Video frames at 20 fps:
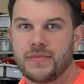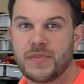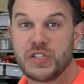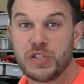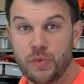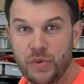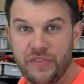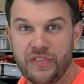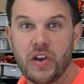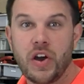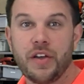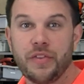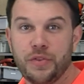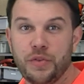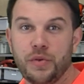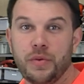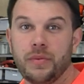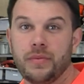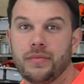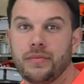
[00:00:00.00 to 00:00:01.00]
So we've gone
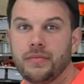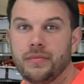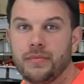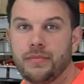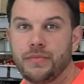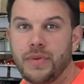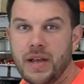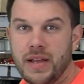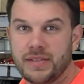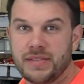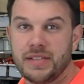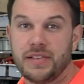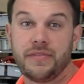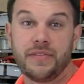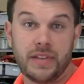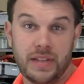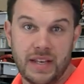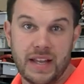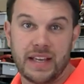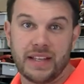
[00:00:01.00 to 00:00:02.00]
through
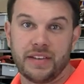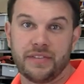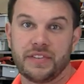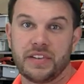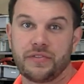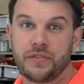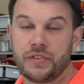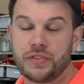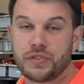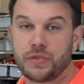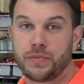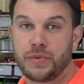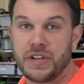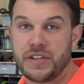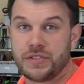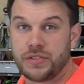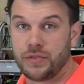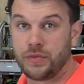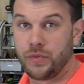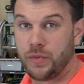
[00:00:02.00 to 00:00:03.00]
positive and negative differential
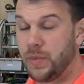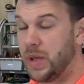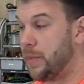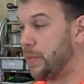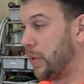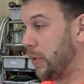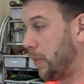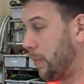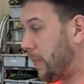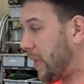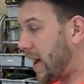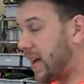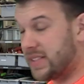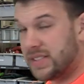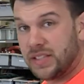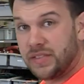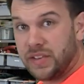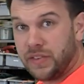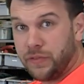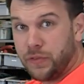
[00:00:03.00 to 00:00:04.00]
pressure. Remember,
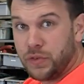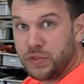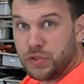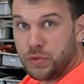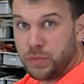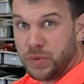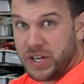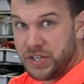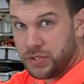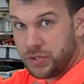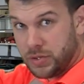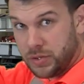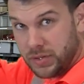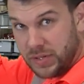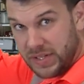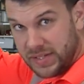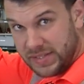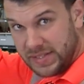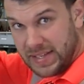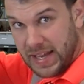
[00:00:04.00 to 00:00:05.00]
positive differential
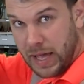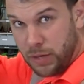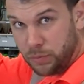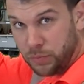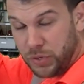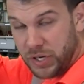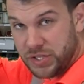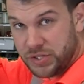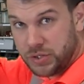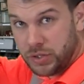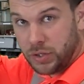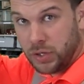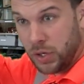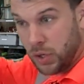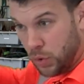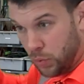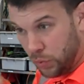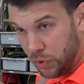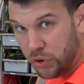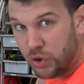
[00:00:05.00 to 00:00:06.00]
pressure is down pressure
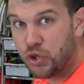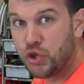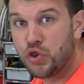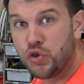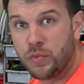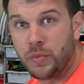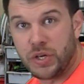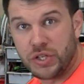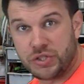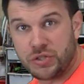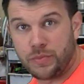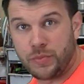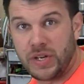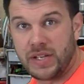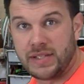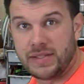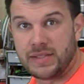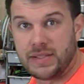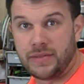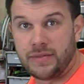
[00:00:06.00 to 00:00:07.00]
with too much
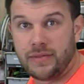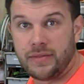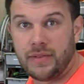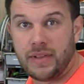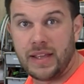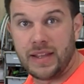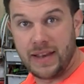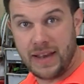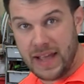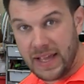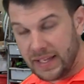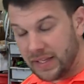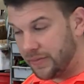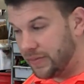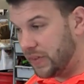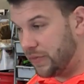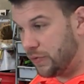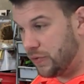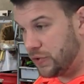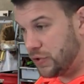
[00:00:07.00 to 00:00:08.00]
abrasive and
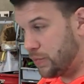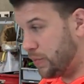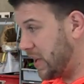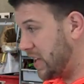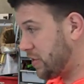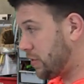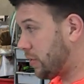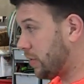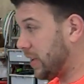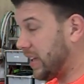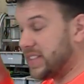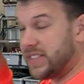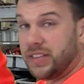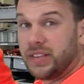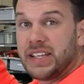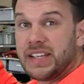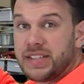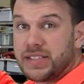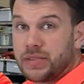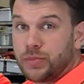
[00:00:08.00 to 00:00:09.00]
negative differential pressure is a
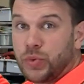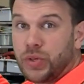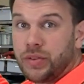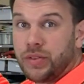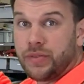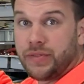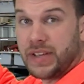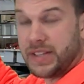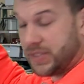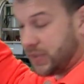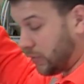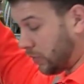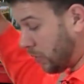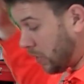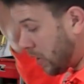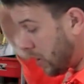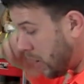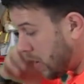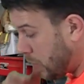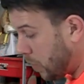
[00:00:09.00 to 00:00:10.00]
leak somewhere in the
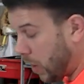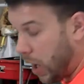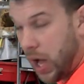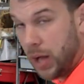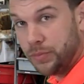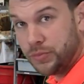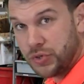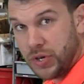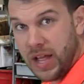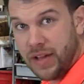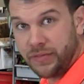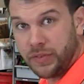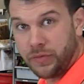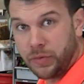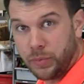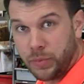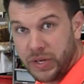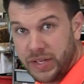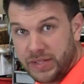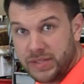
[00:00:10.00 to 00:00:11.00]
vessel, updraft
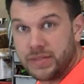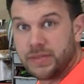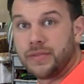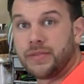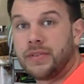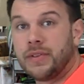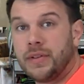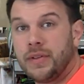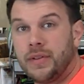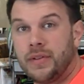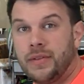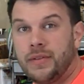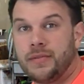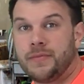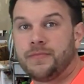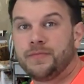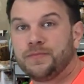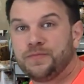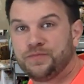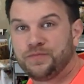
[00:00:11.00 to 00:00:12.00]
of abrasive.
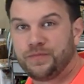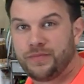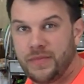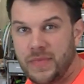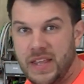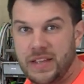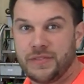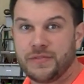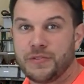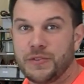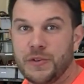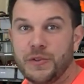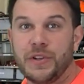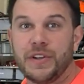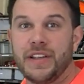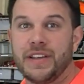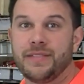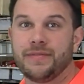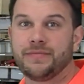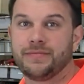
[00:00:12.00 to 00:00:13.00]
Thanks for
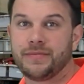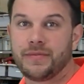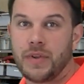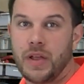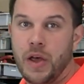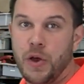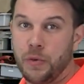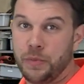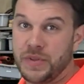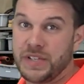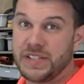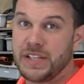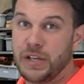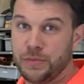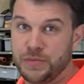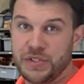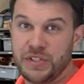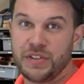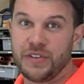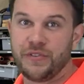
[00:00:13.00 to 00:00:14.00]
tuning in. I hope this
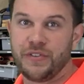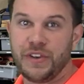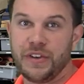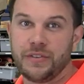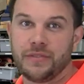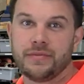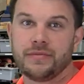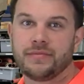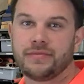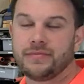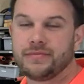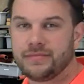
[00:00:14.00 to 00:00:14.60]
helps you in the field.